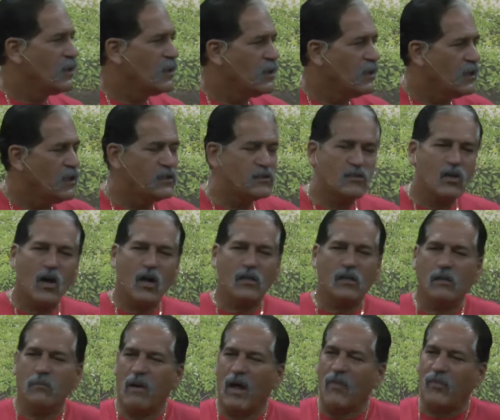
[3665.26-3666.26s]
He's talking
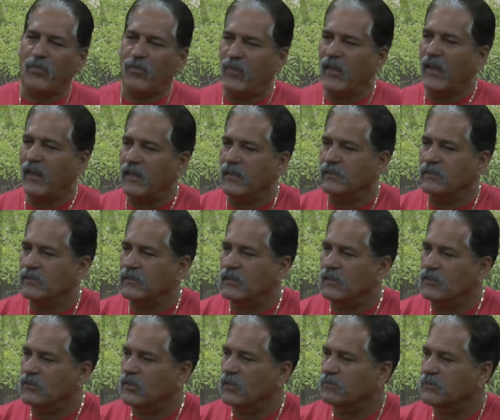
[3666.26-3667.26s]
about things and he
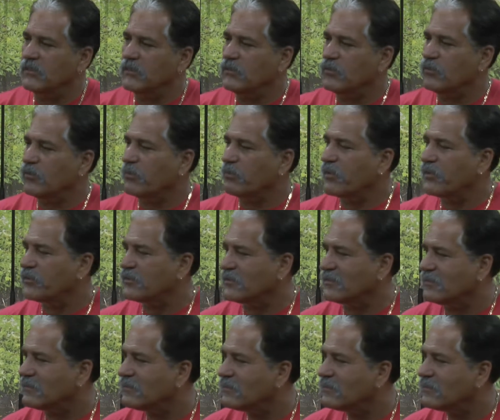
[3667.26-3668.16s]
jumps into a person.